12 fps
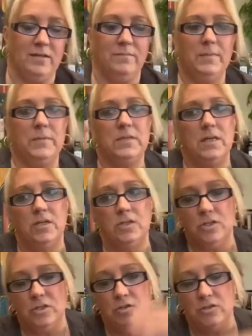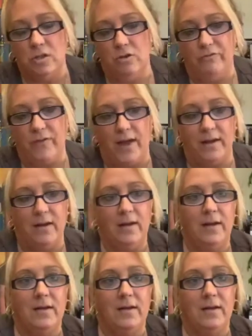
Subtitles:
Some people say you should use low fat.